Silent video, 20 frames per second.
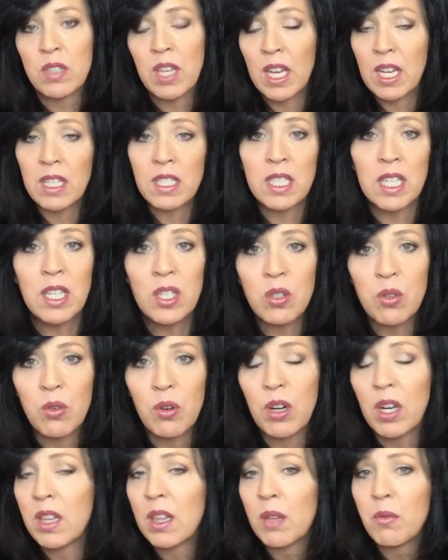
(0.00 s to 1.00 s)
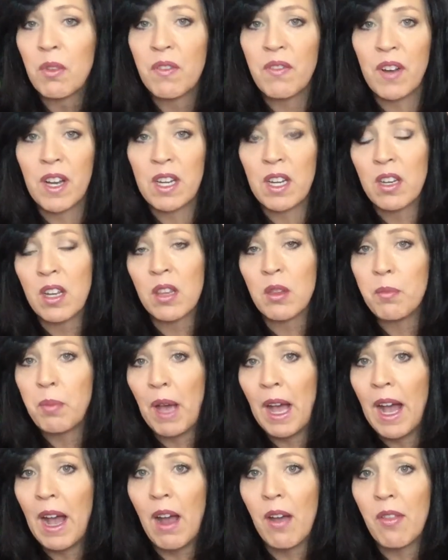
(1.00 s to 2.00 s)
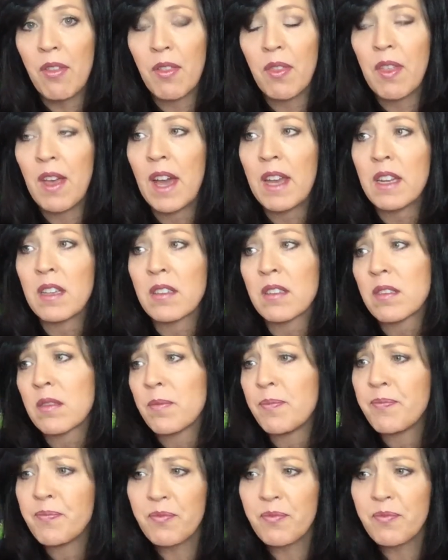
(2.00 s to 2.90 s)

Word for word: take a detour and then we find another path that is